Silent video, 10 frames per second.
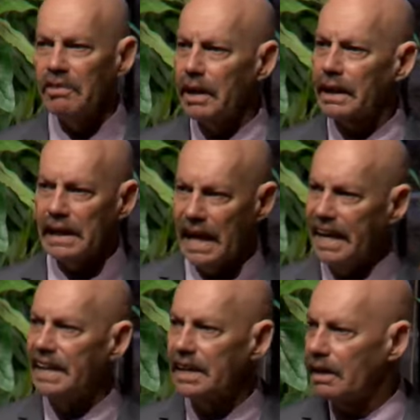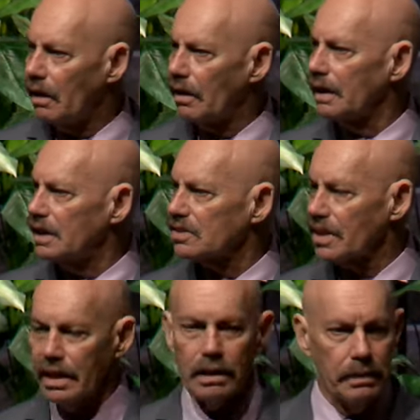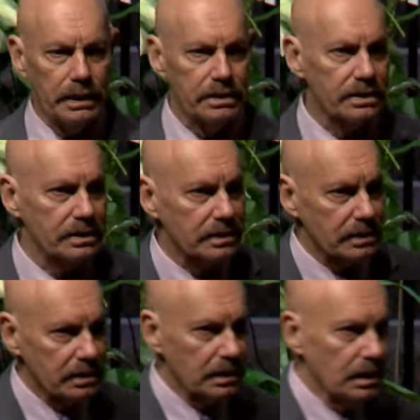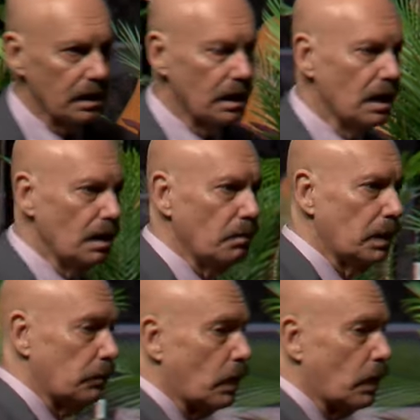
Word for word: really hated uh, his enemies. But